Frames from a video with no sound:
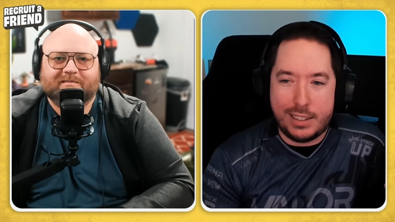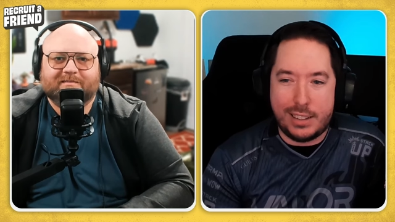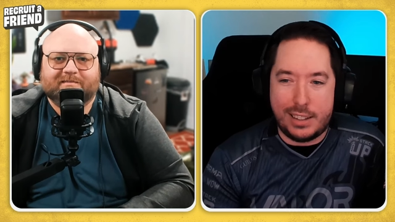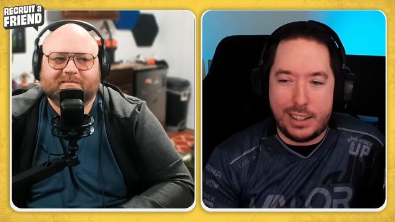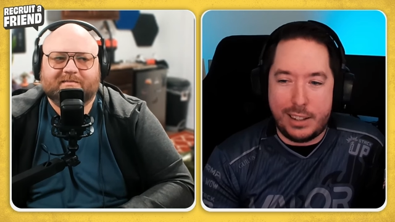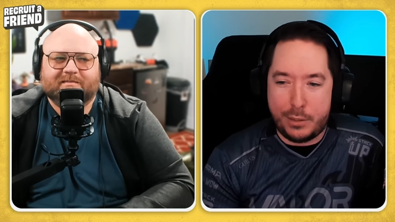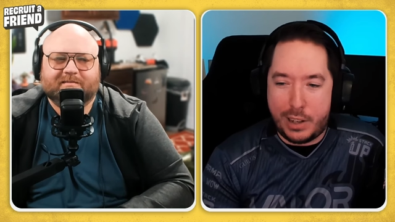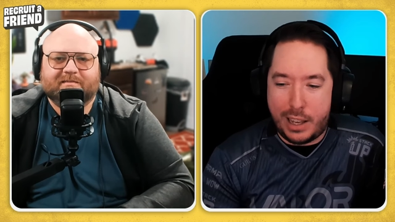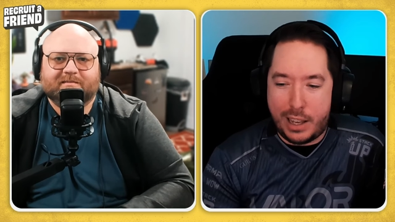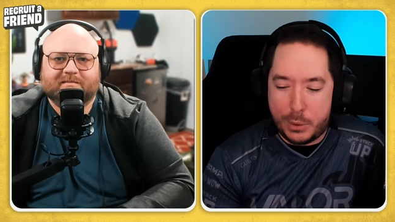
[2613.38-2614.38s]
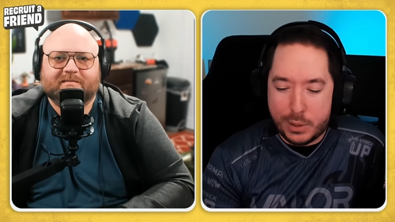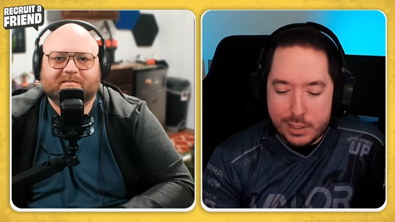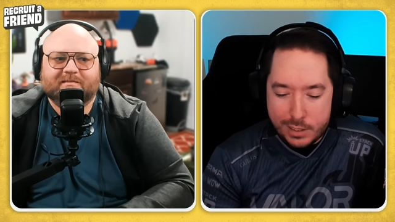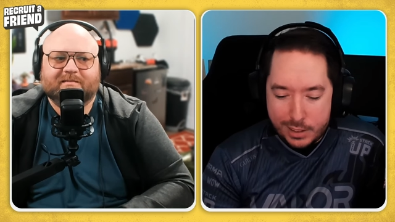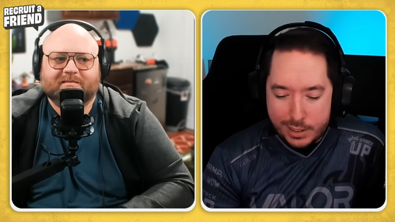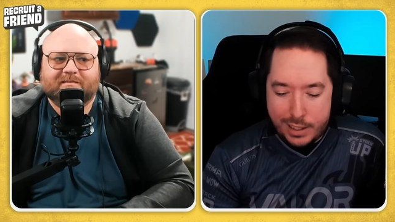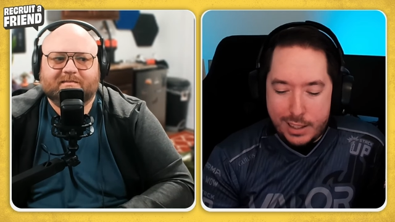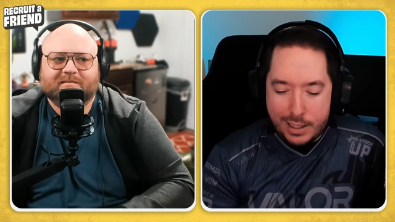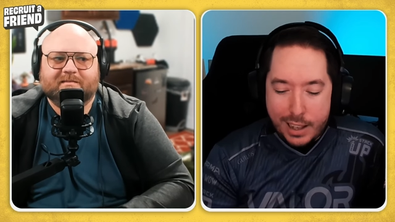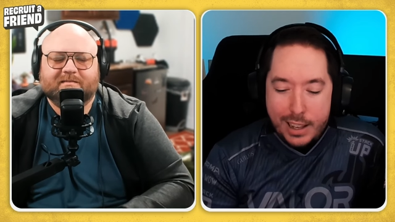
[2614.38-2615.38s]
Speaker 1: Uh, I have now,
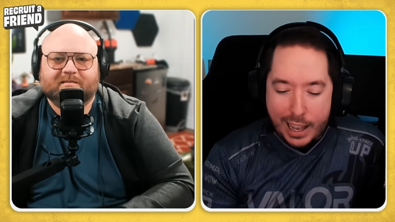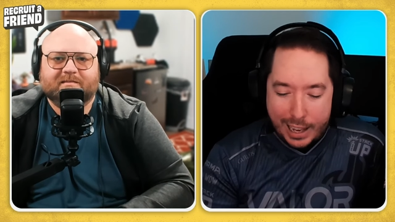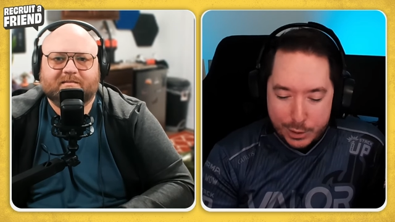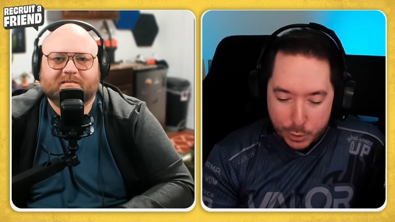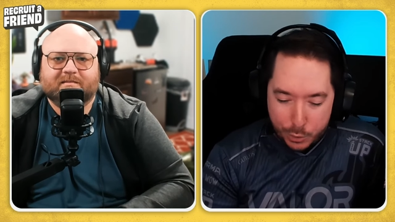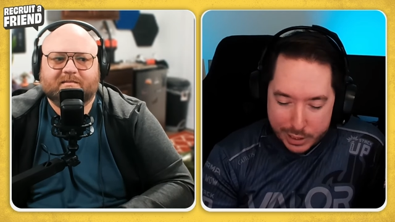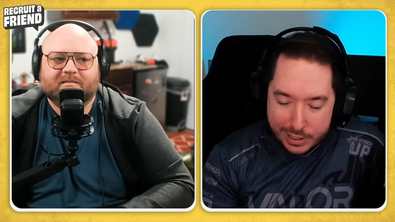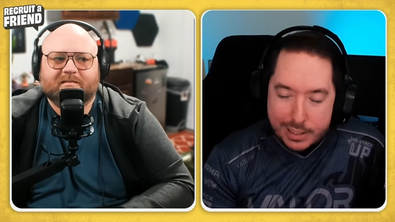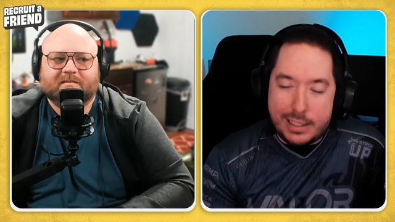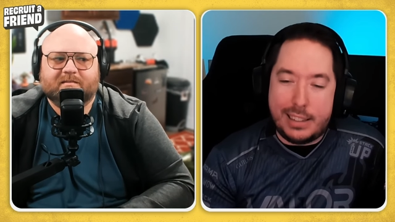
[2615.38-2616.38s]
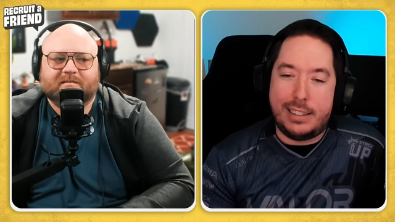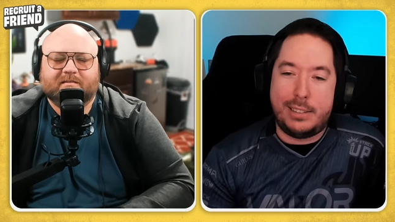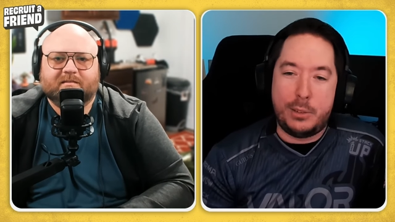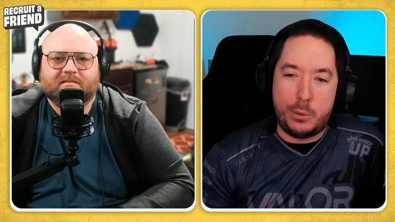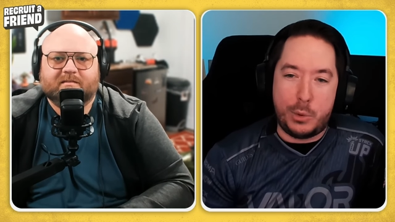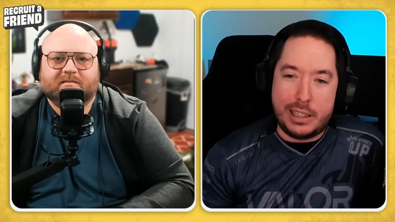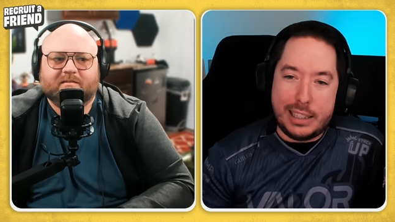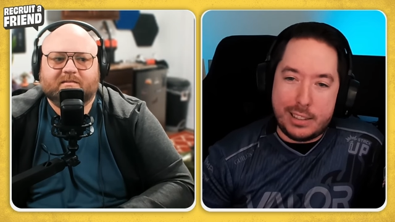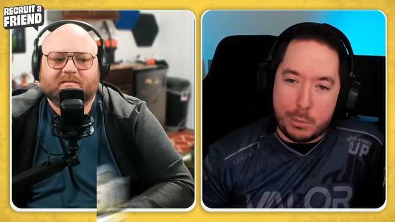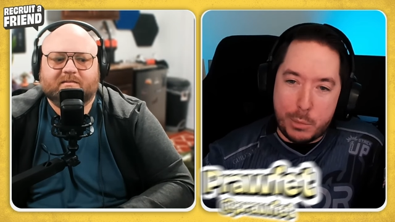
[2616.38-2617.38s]
as of recently,
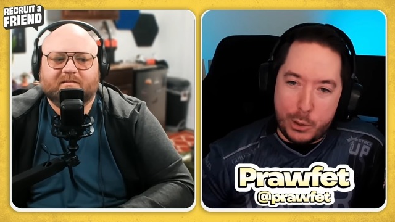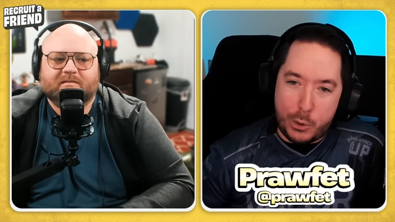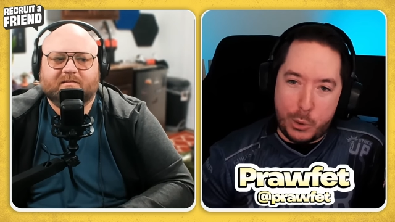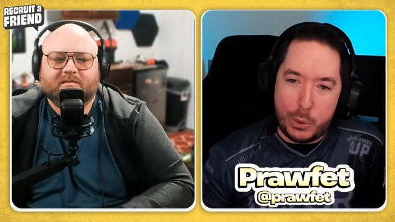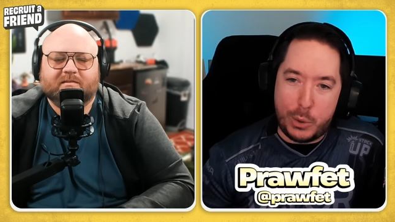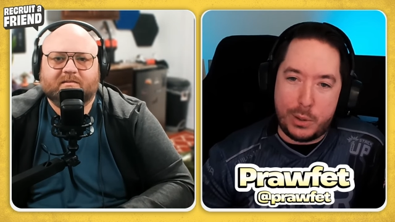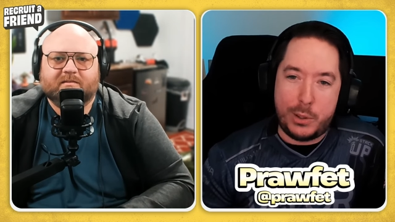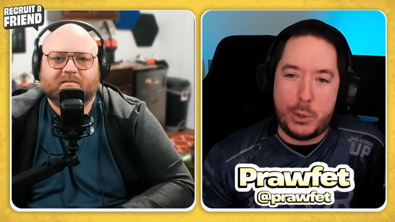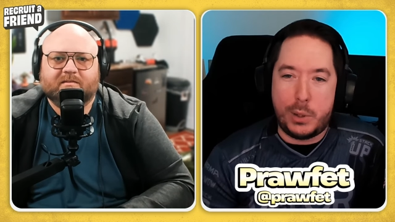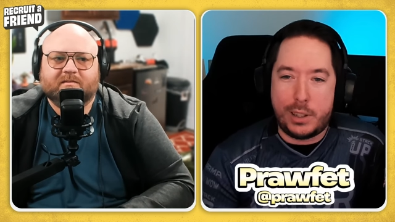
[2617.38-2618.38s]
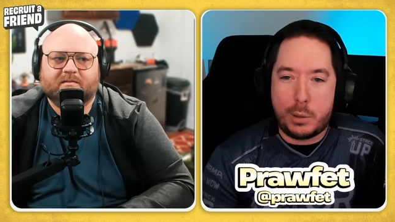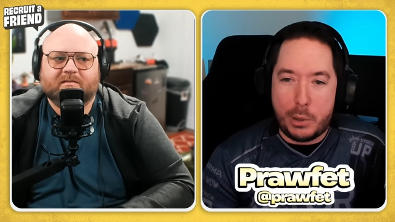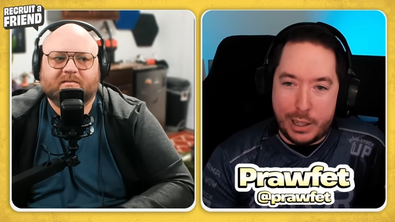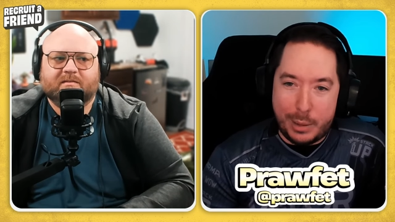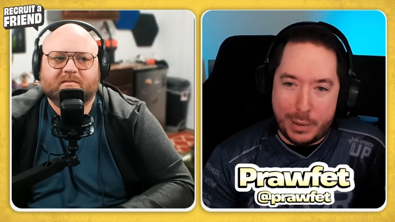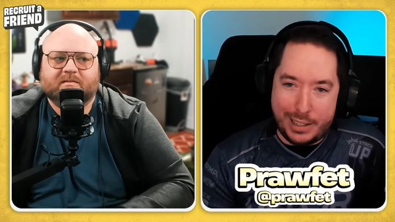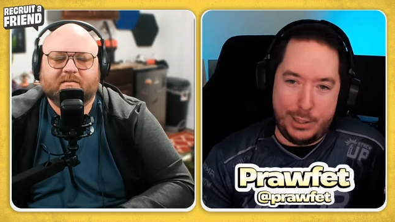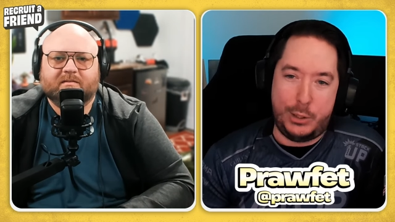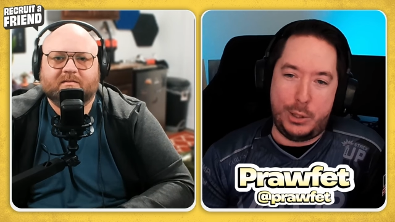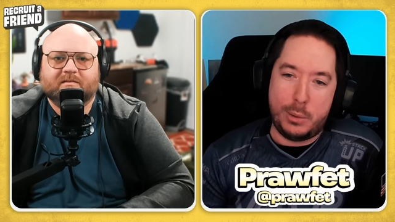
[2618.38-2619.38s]
released some control to our community
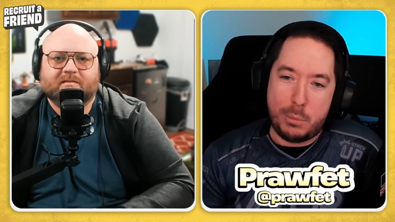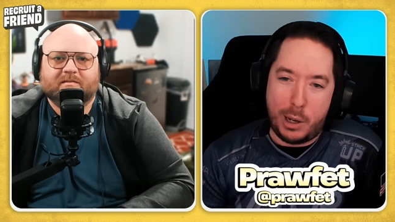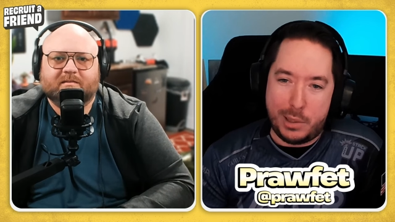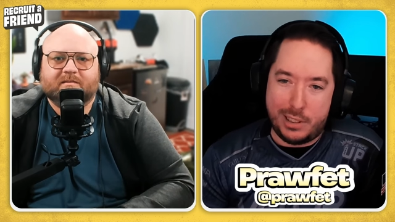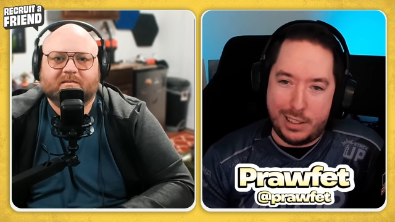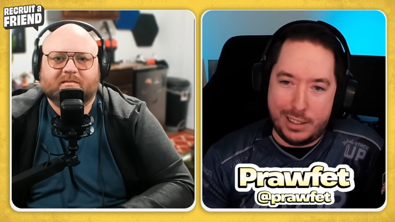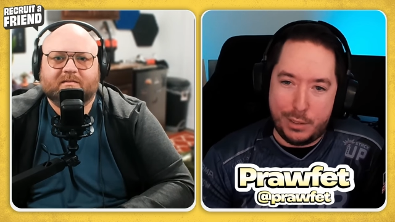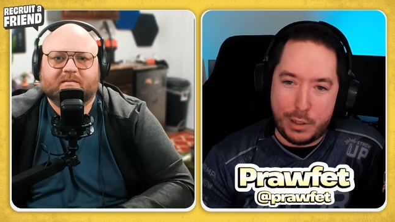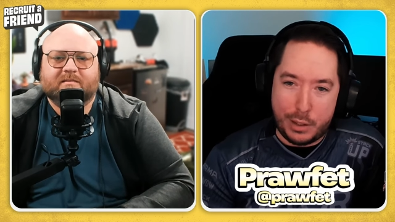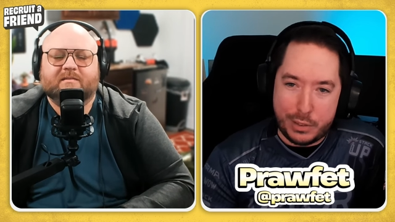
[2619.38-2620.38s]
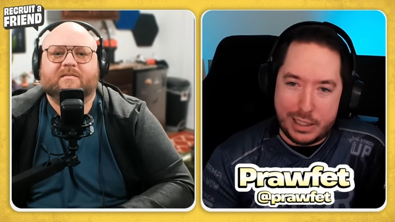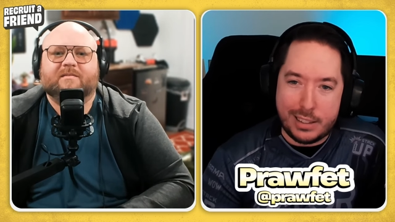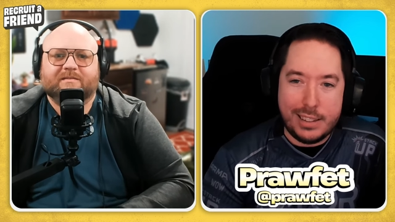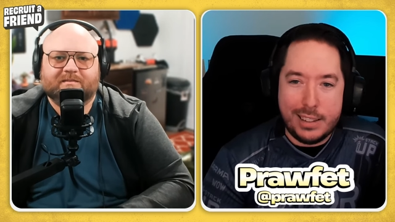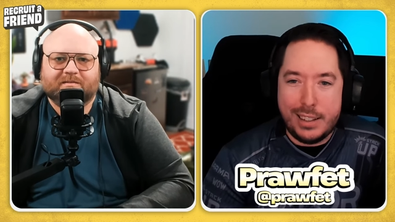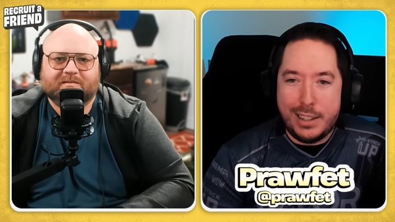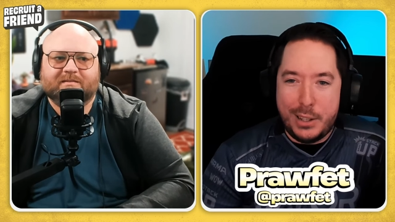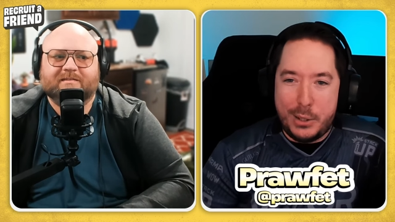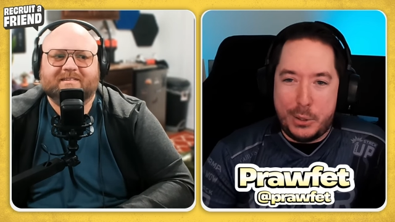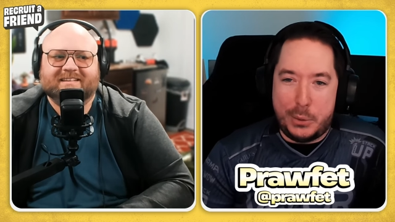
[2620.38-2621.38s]
manager, Mama and Fluffy,
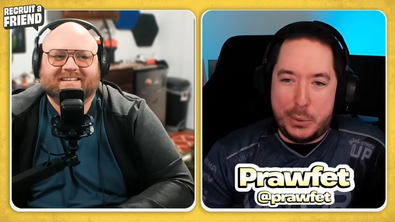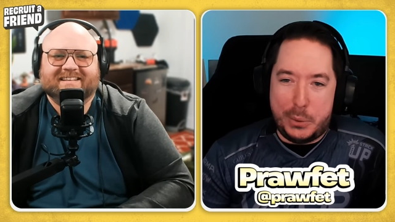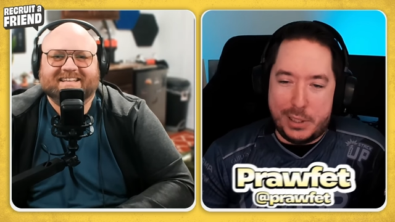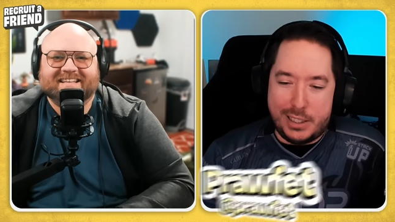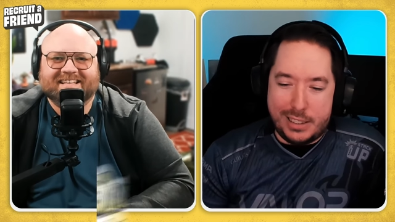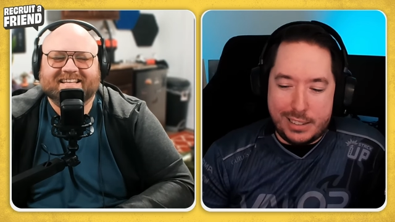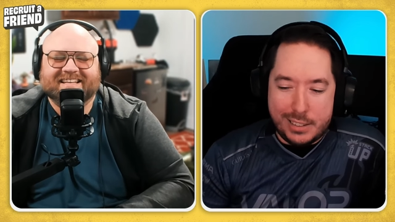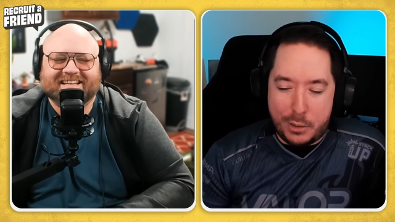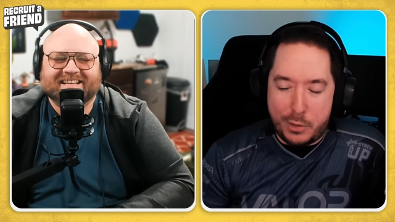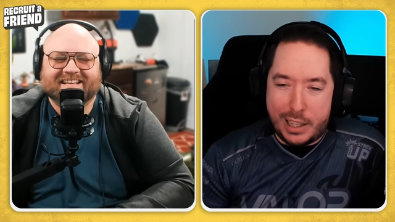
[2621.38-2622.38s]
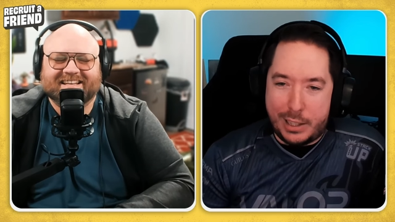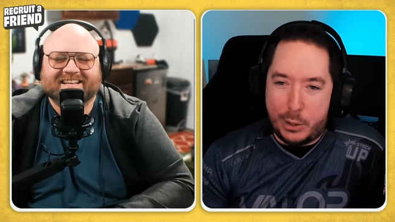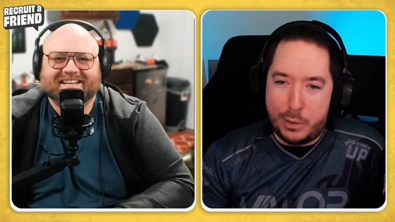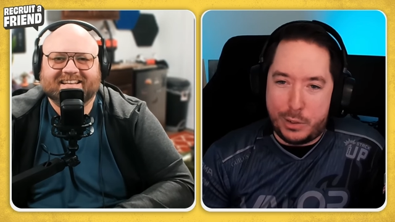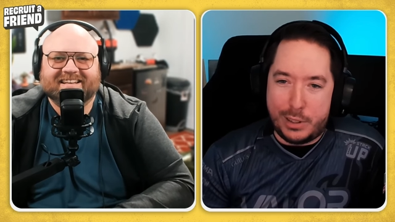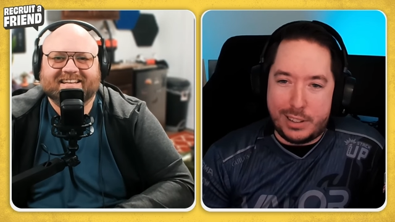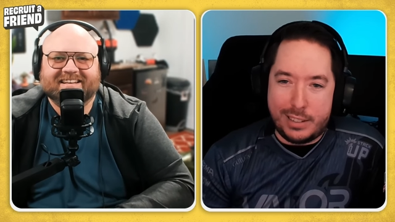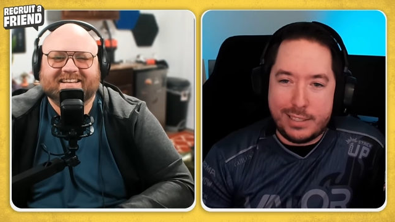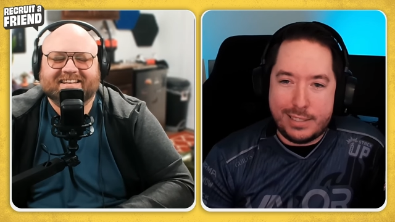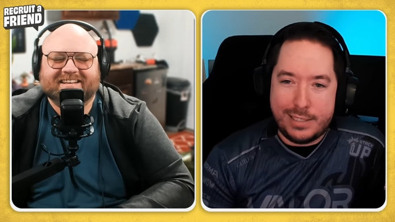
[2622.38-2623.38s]
who uh, have taken over and